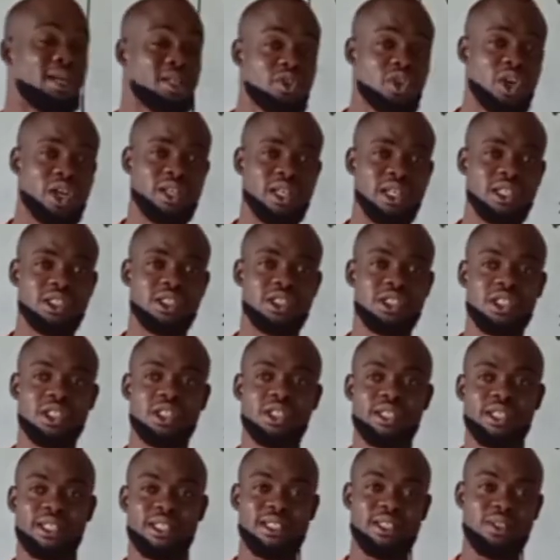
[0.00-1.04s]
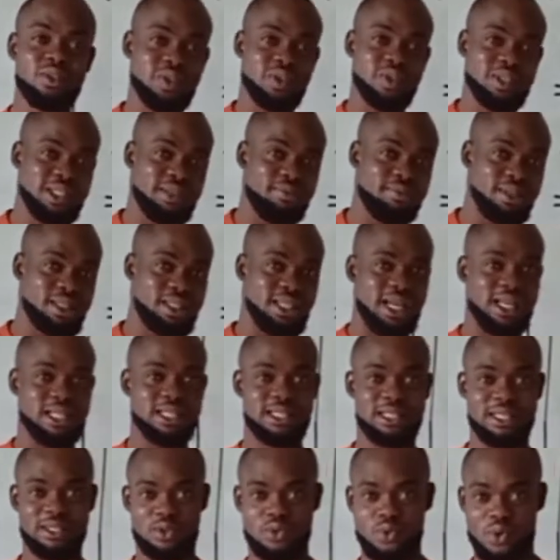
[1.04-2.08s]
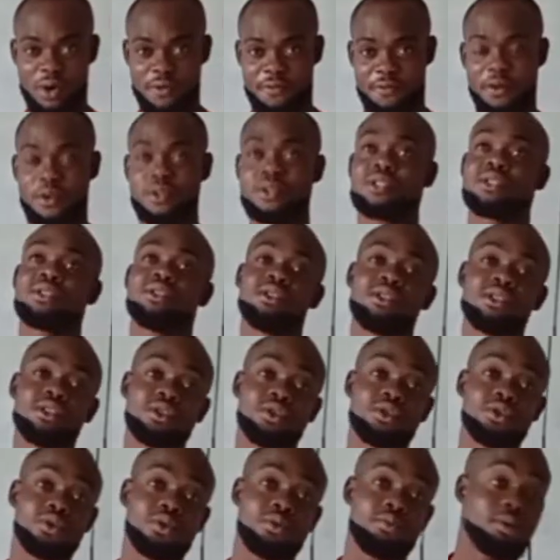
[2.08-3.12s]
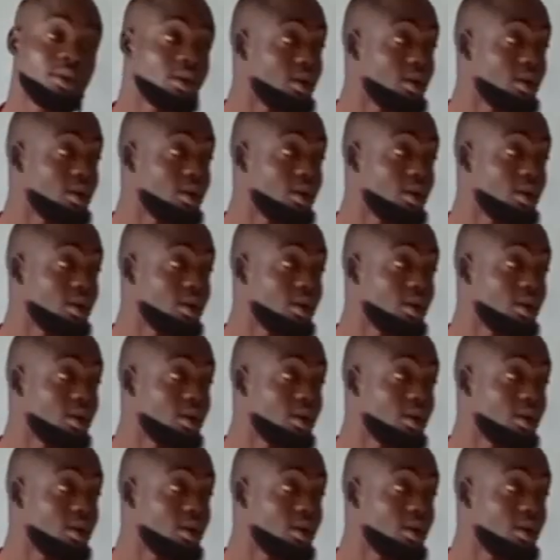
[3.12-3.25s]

measure energy in Newton meters. True or false? It's true